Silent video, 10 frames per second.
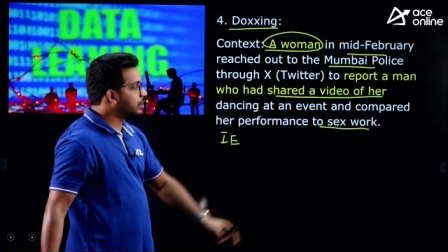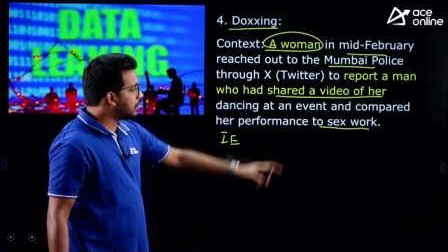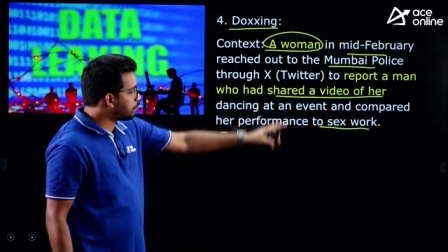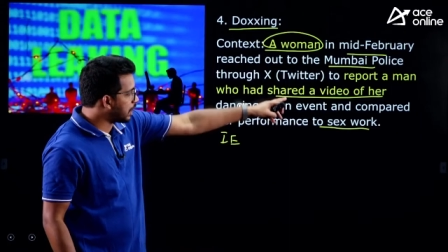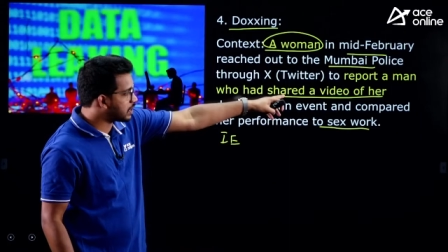
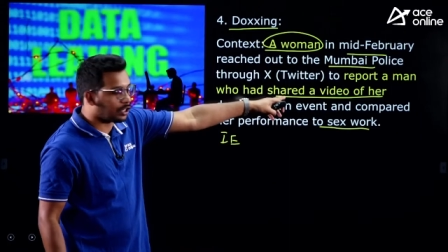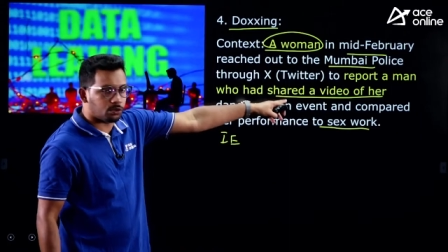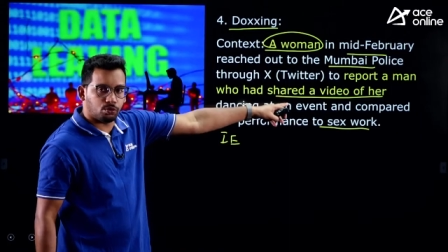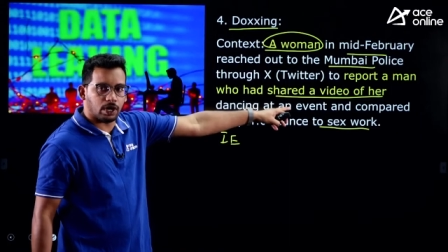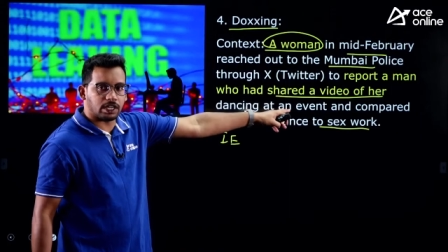this person
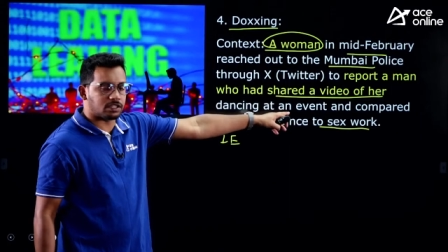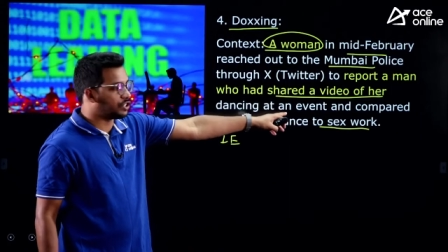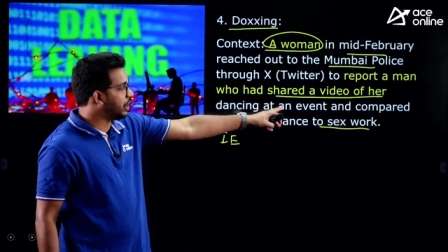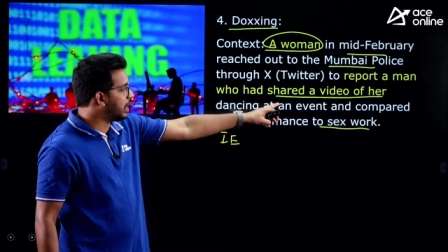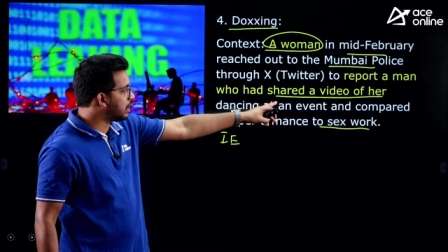who has
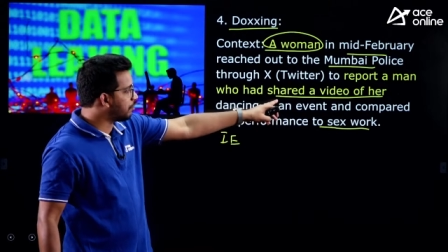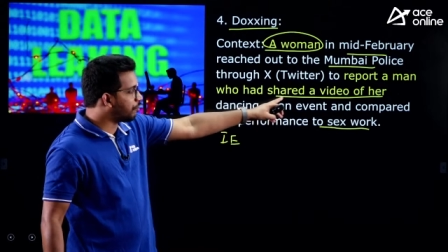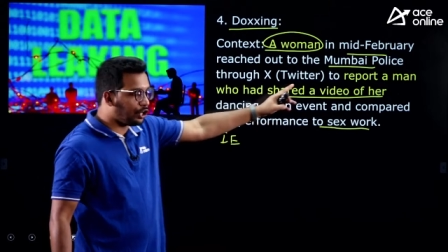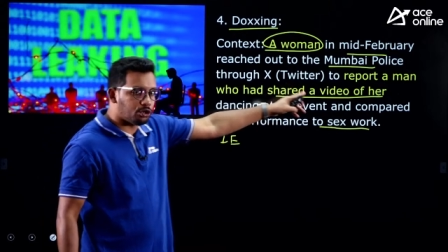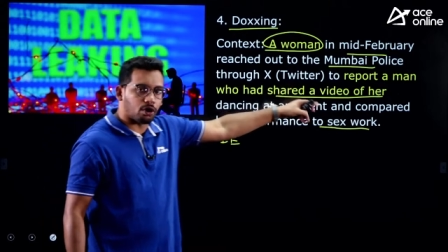shared the
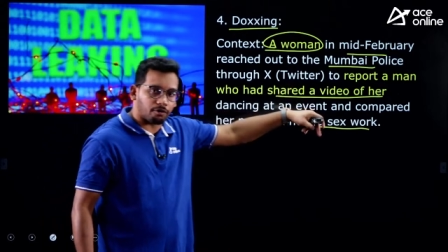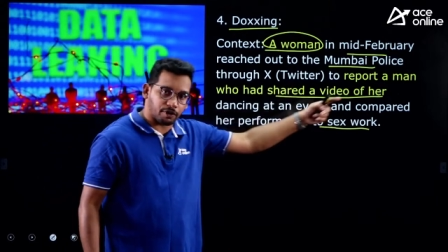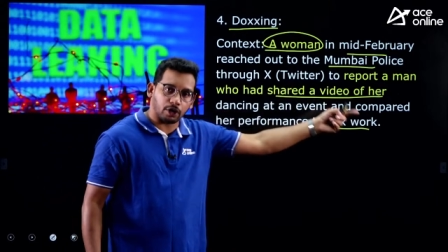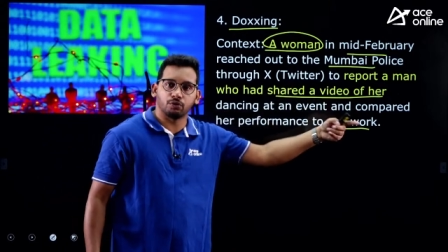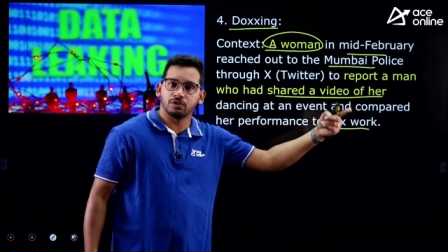video of
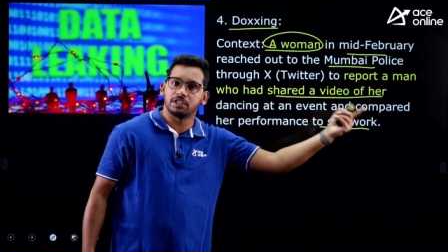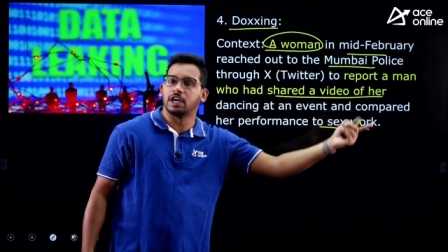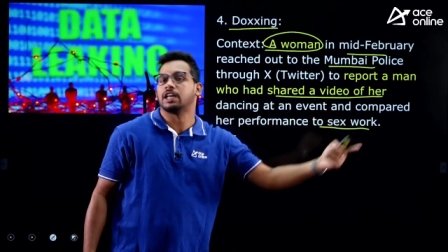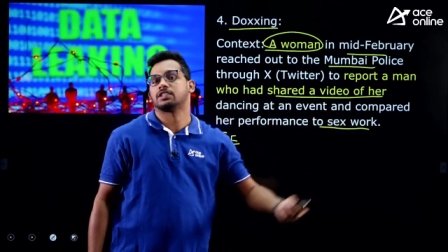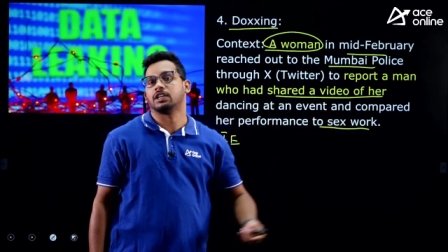her who is
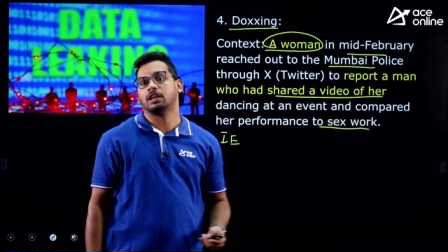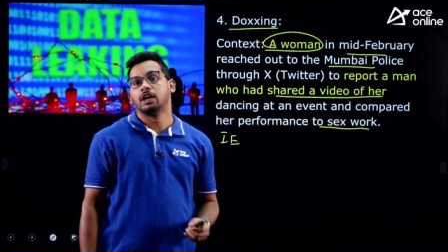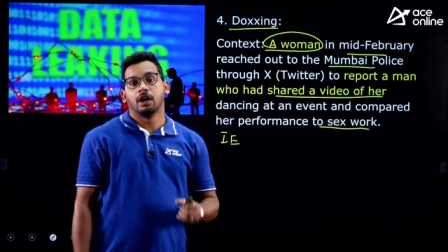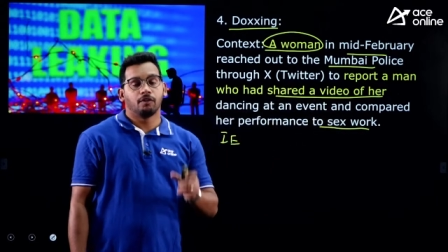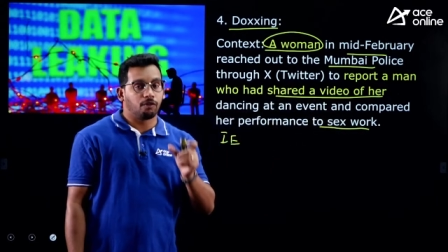dancing
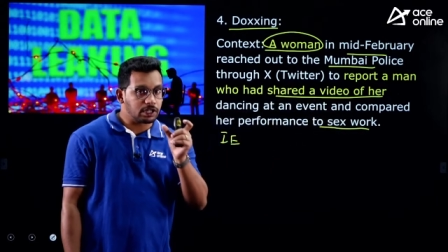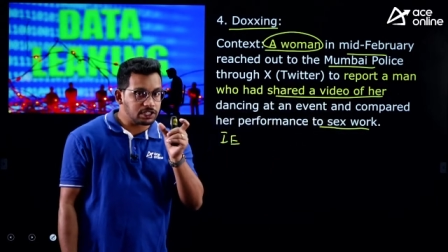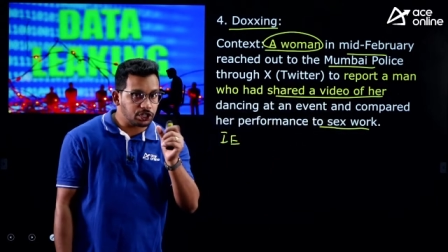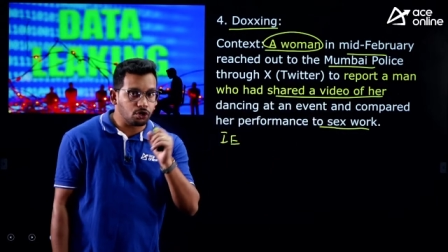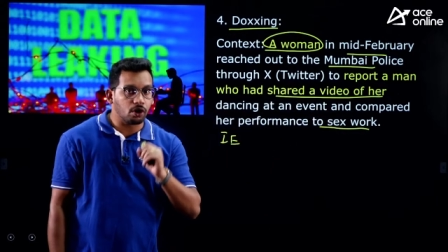
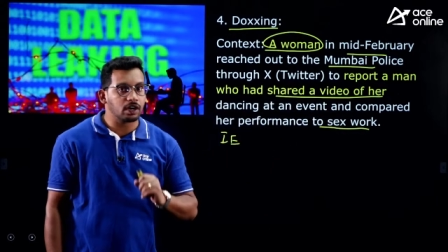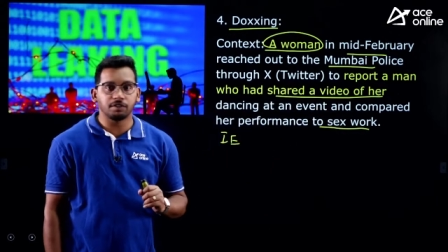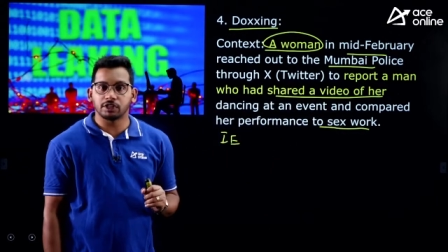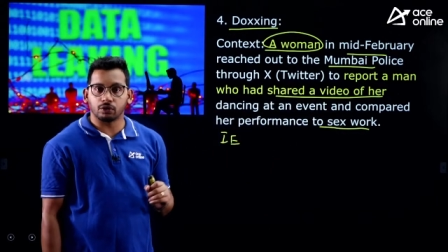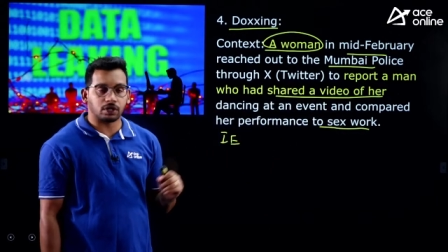was recorded
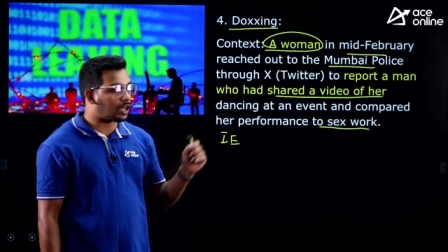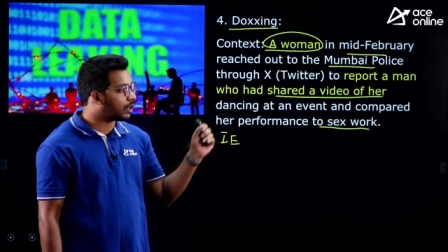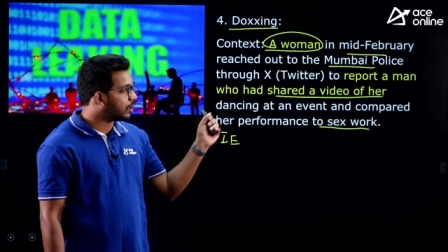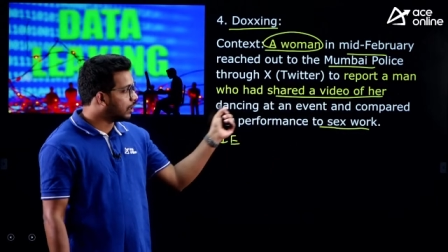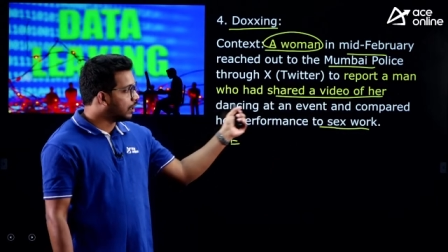without
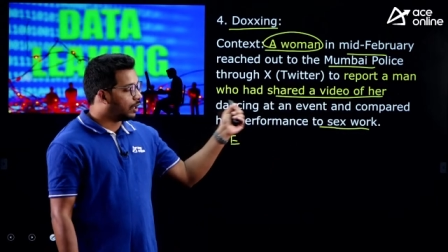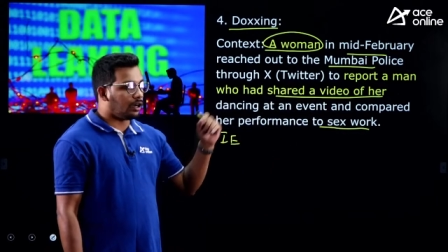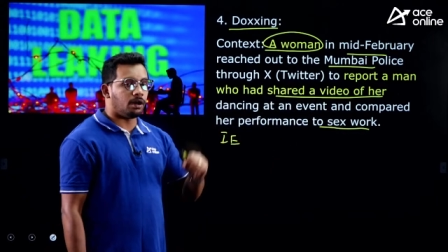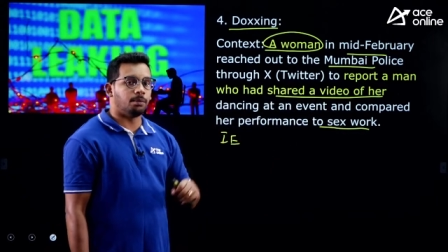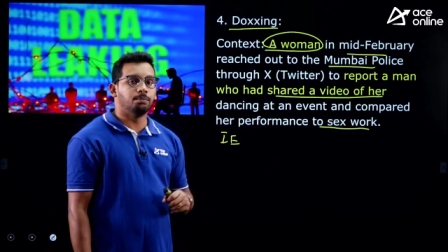her
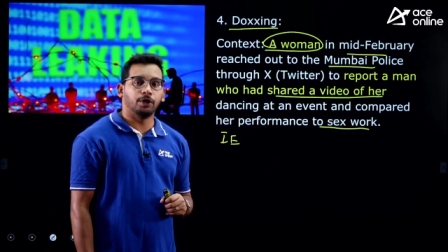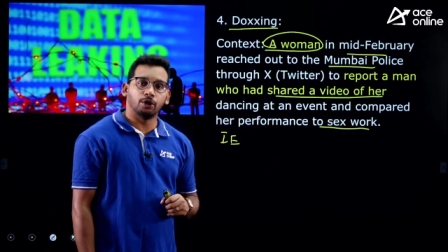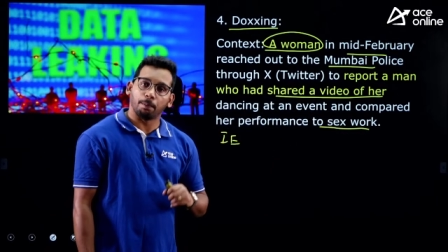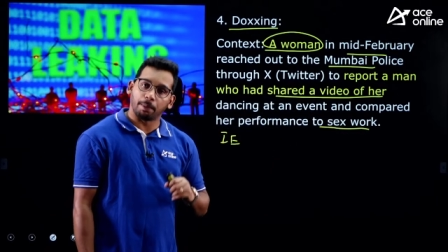uh, you know